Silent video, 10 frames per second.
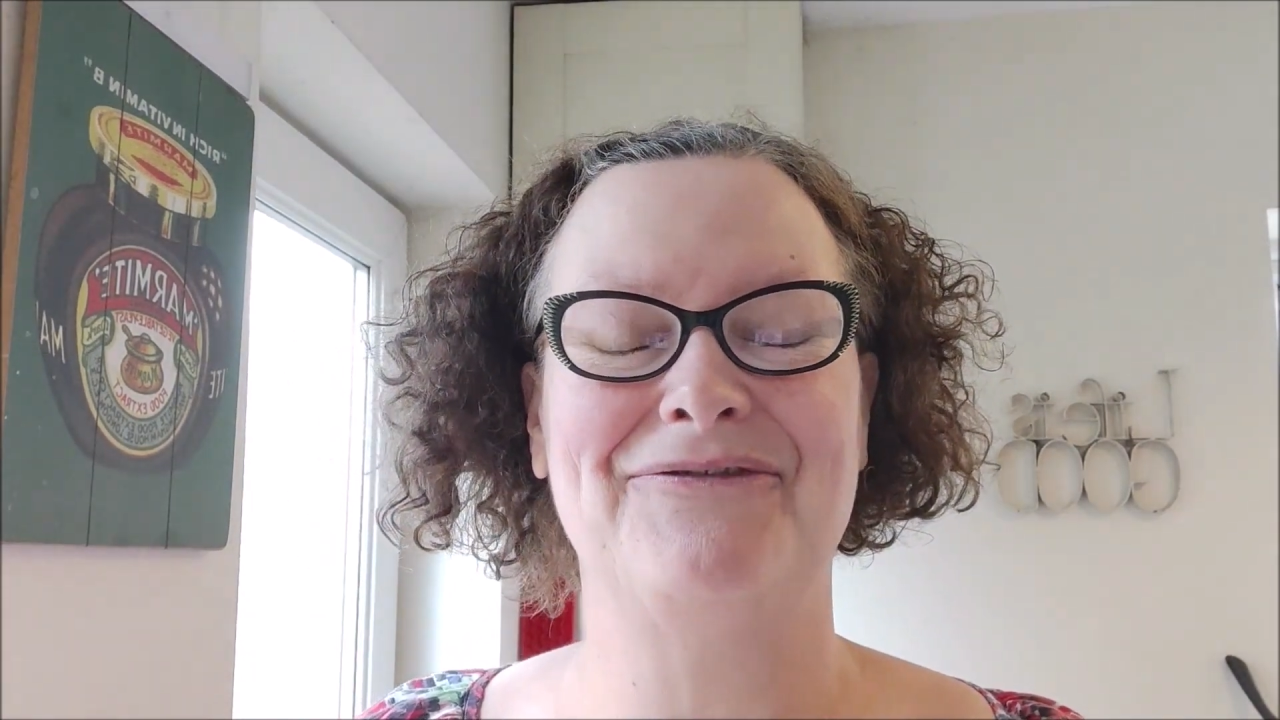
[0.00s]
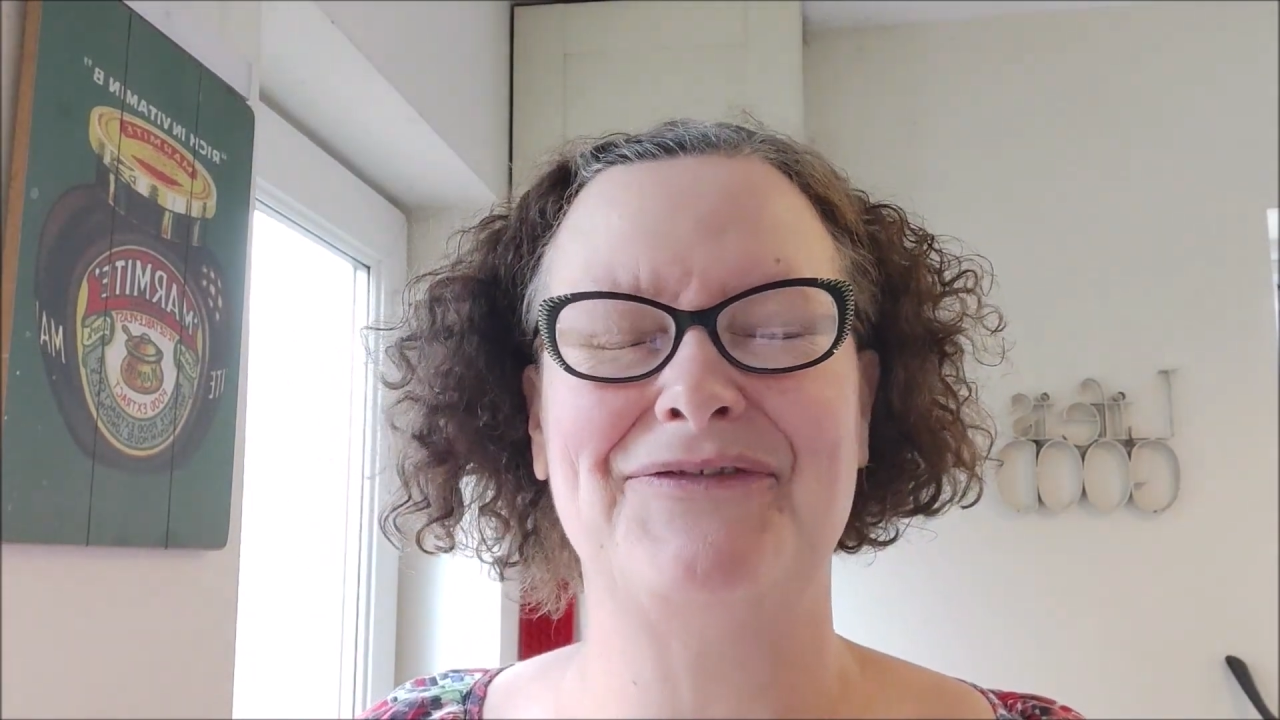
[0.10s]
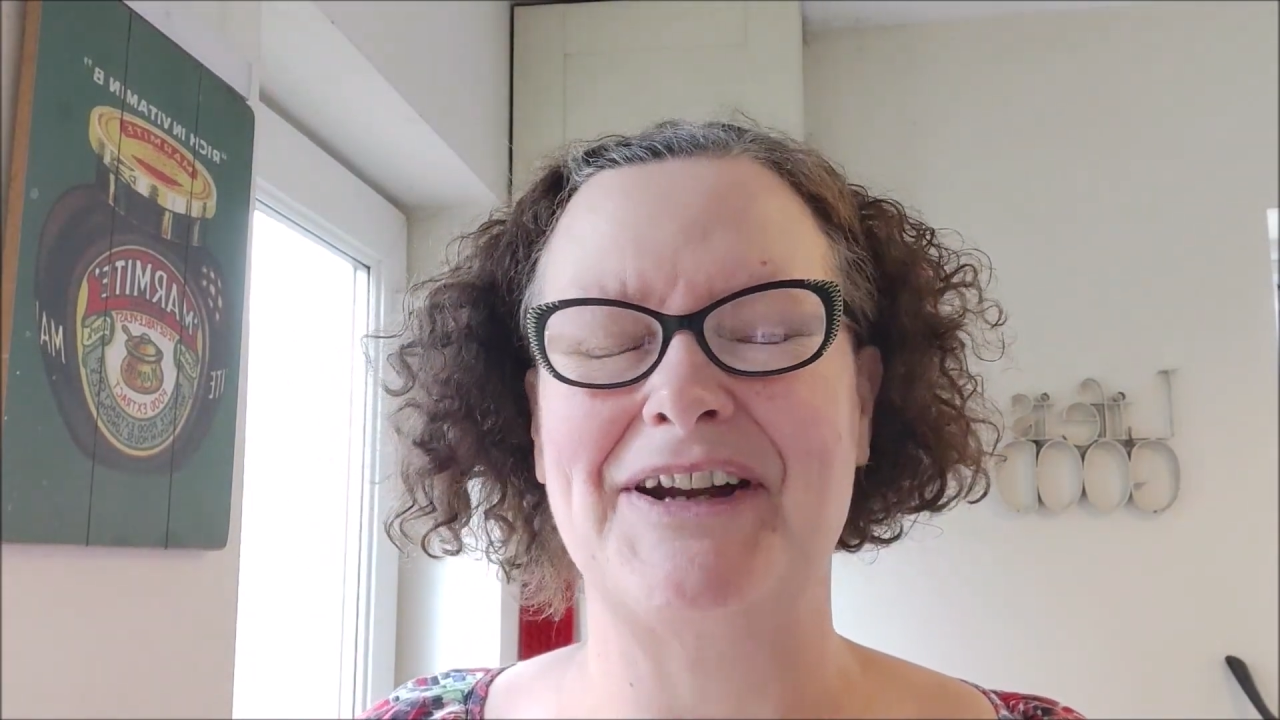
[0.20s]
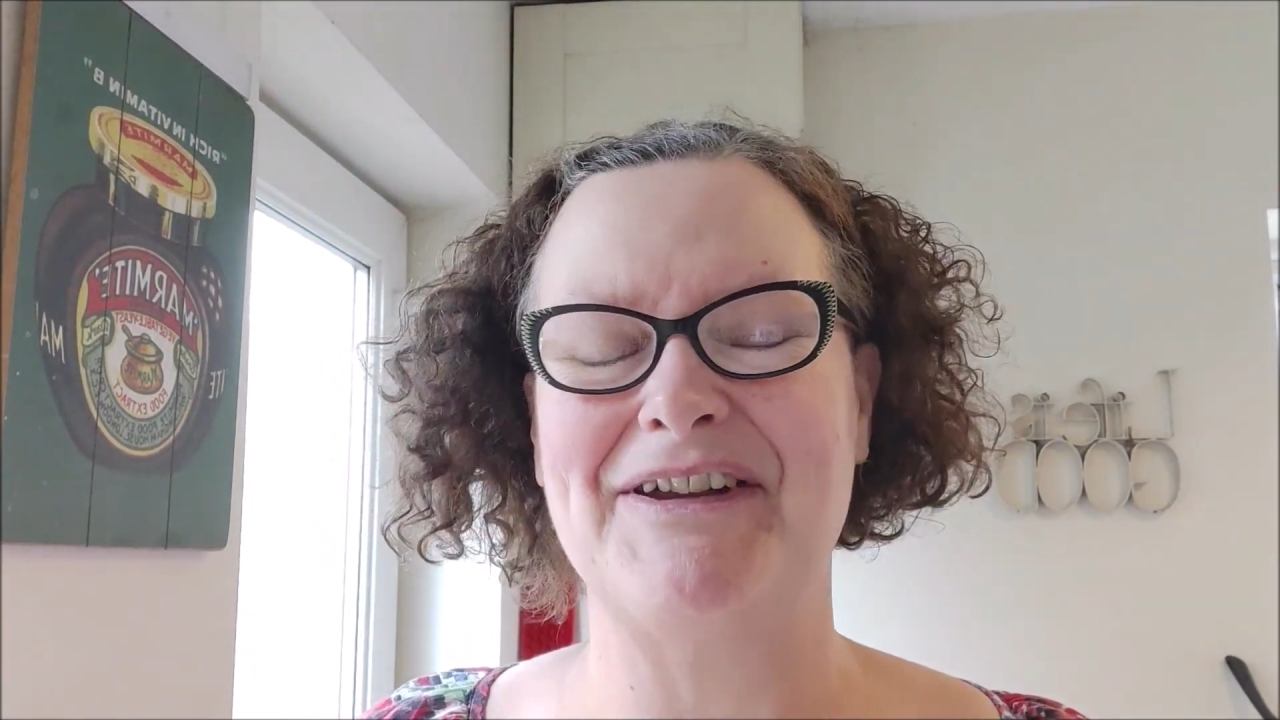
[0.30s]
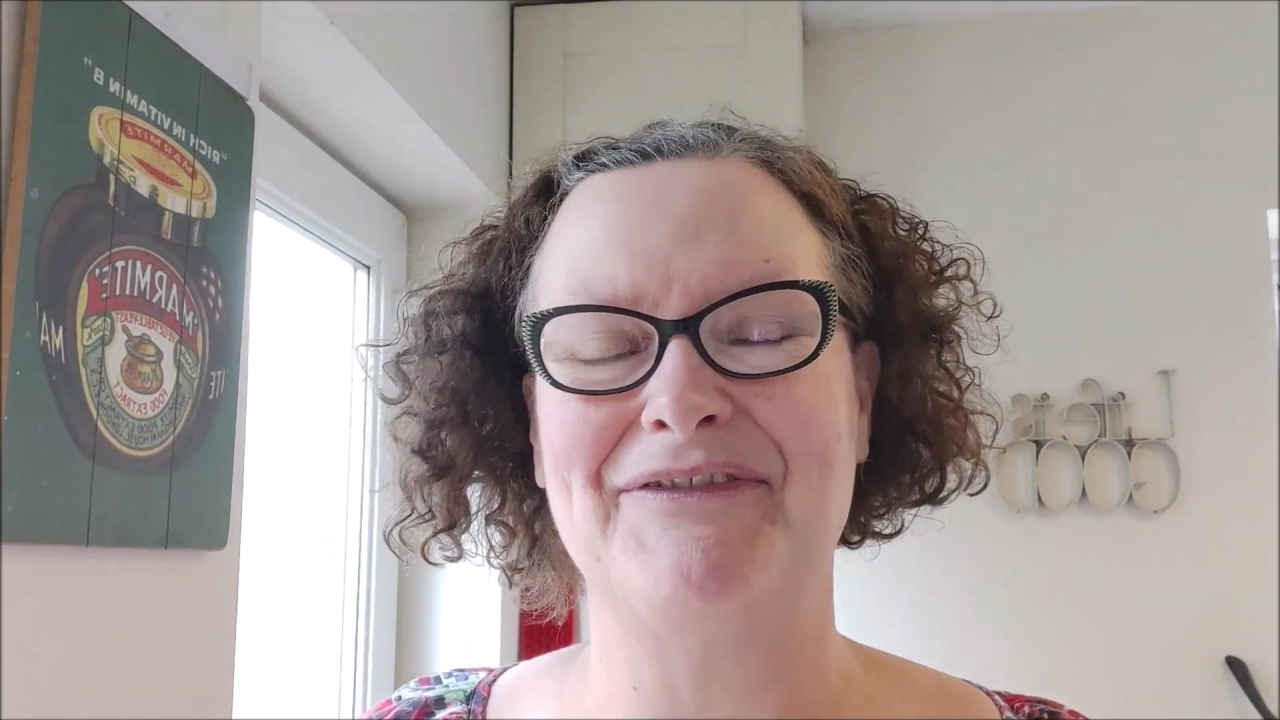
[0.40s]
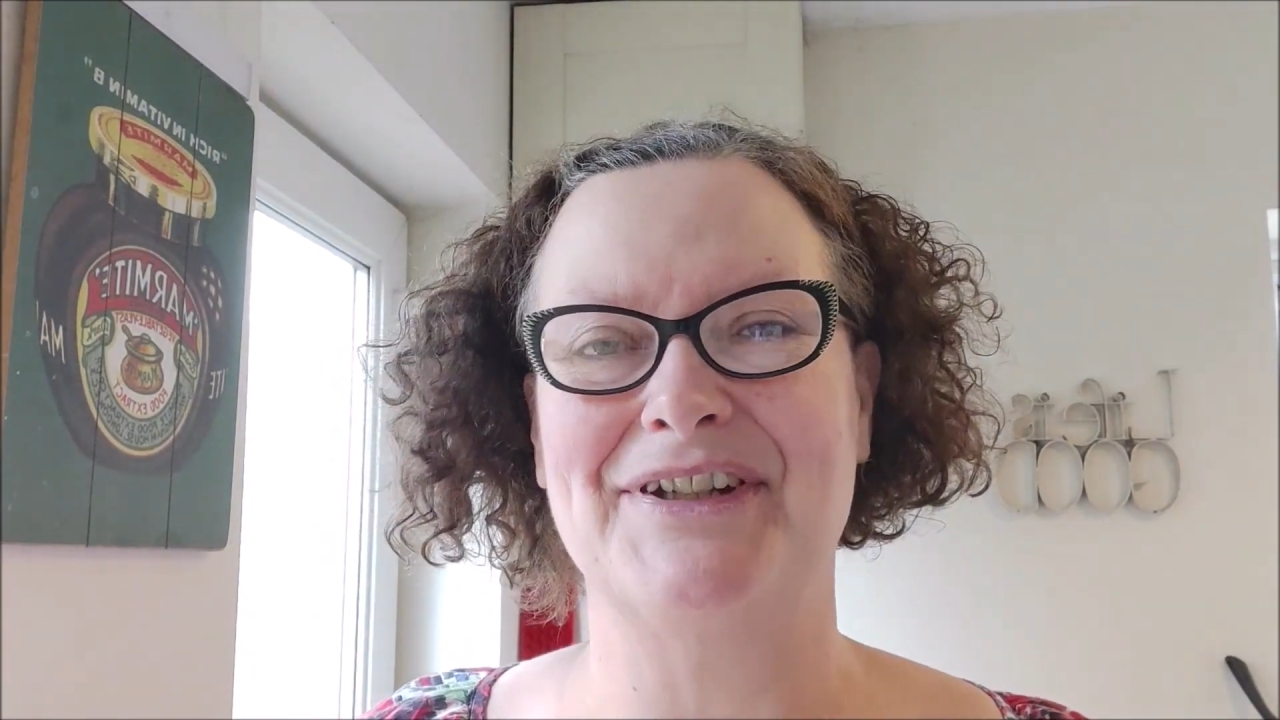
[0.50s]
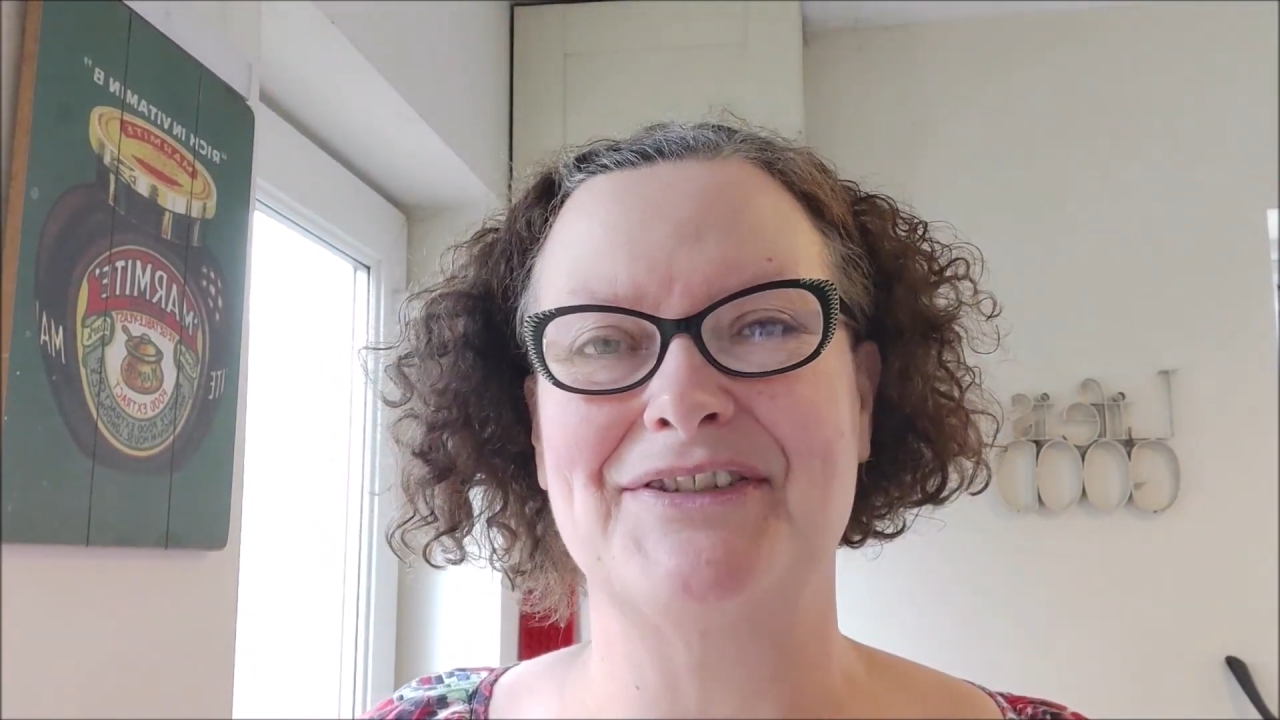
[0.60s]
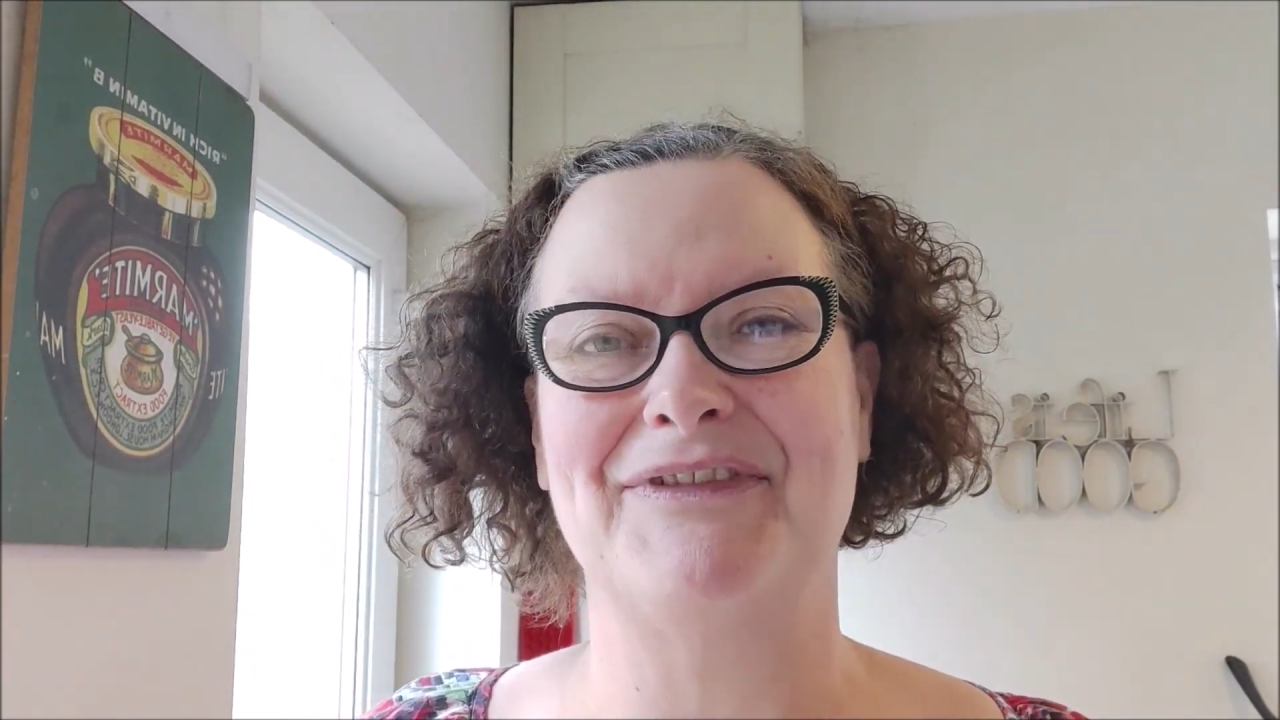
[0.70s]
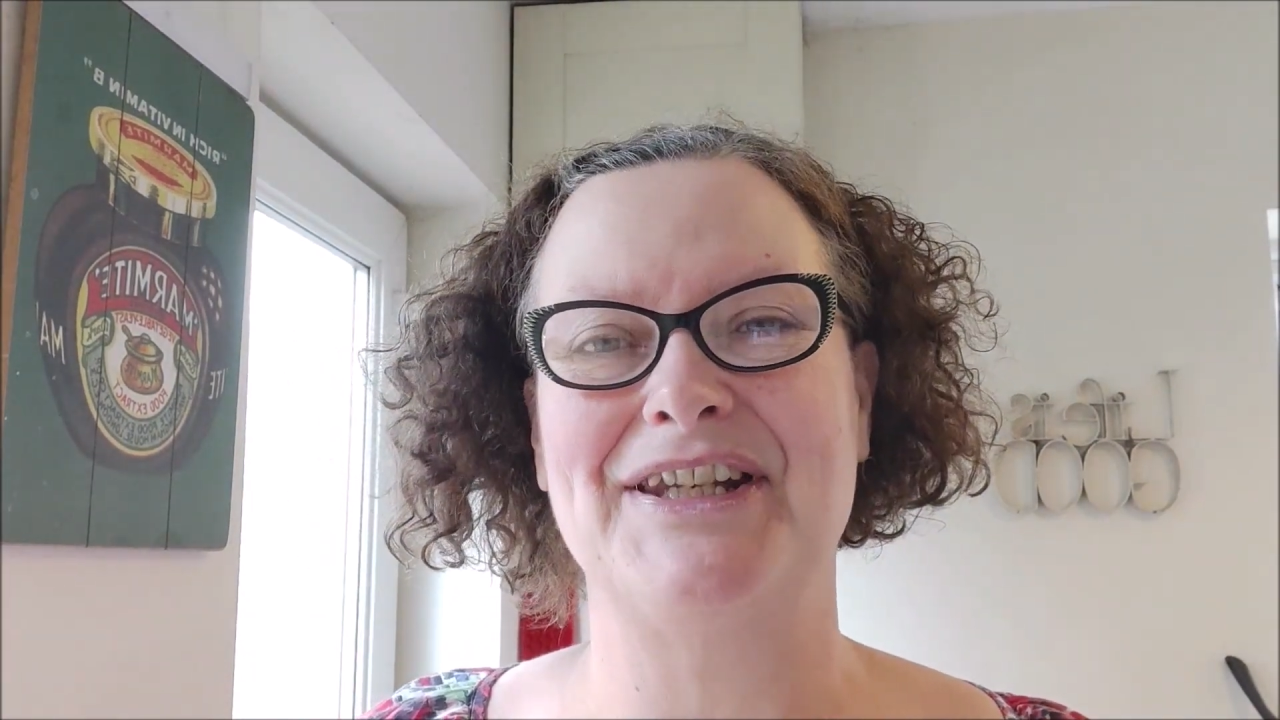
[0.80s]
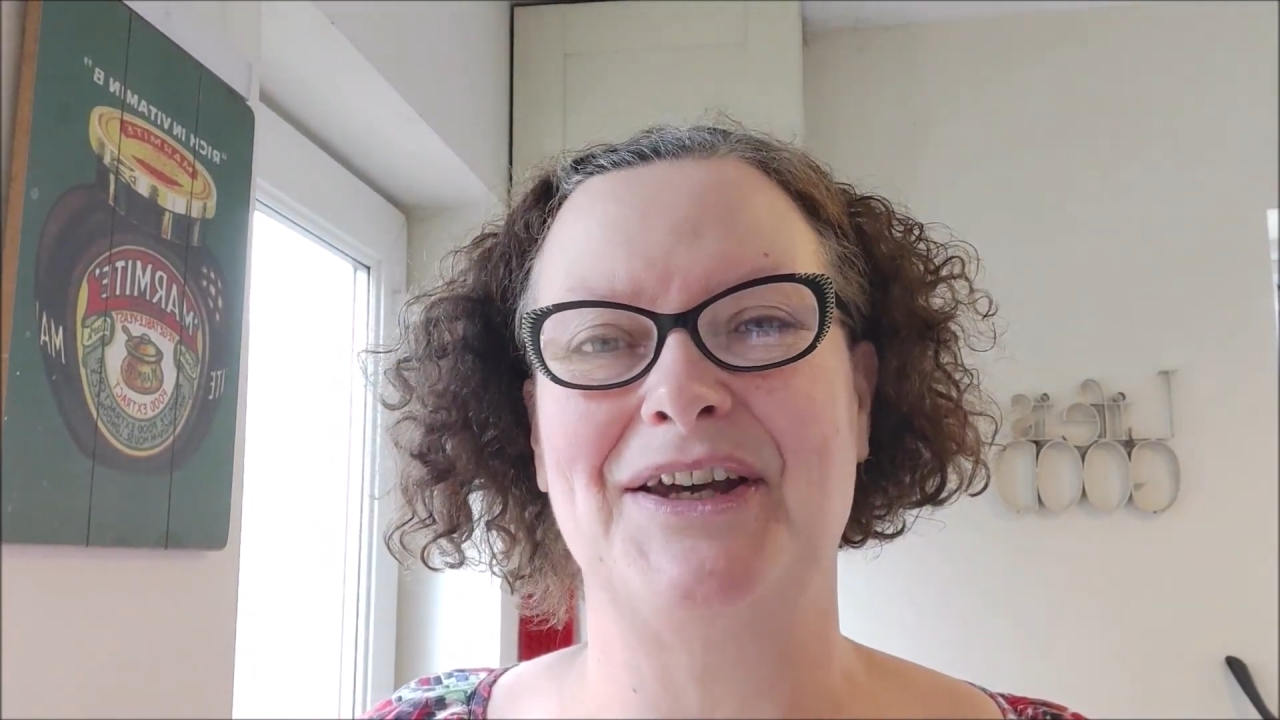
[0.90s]
very
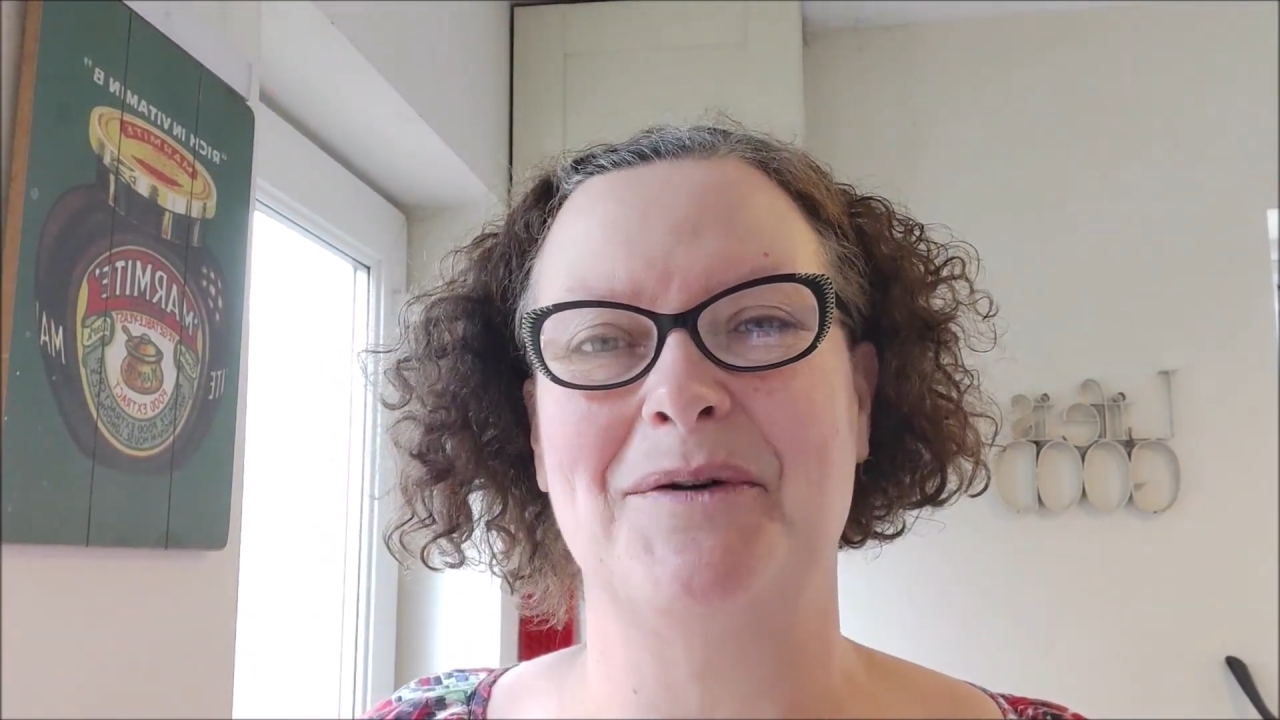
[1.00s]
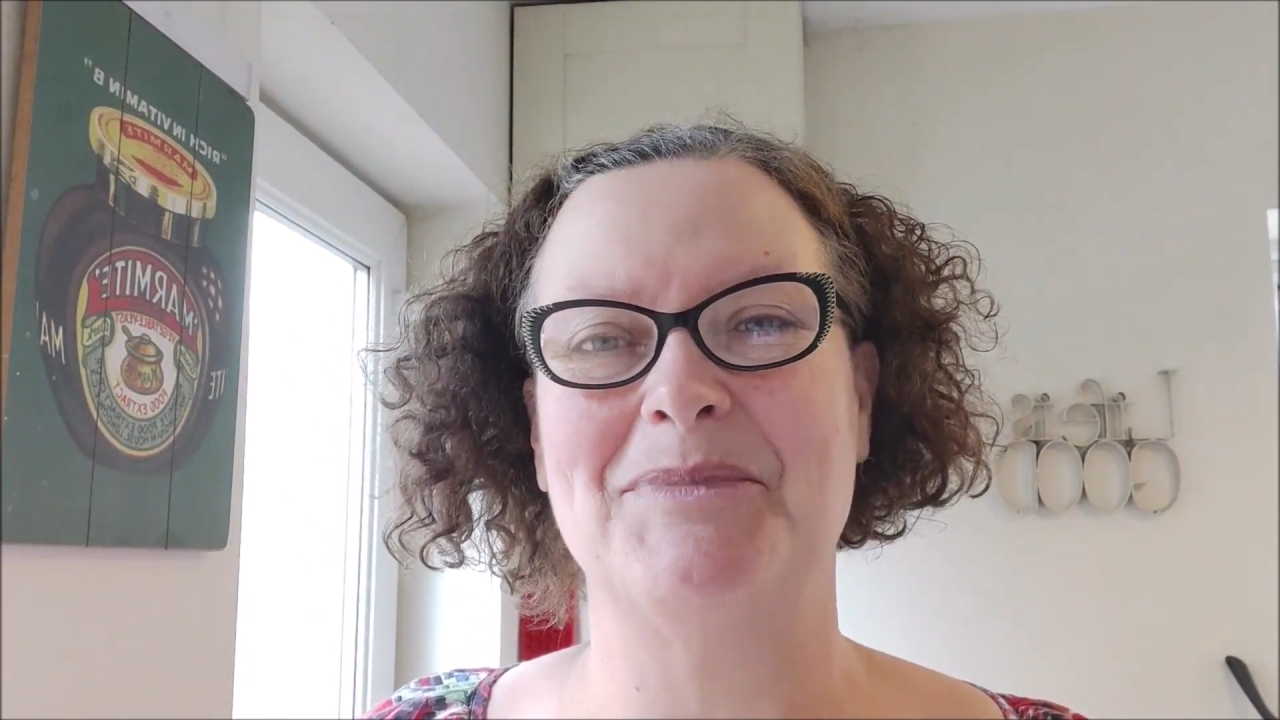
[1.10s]
first video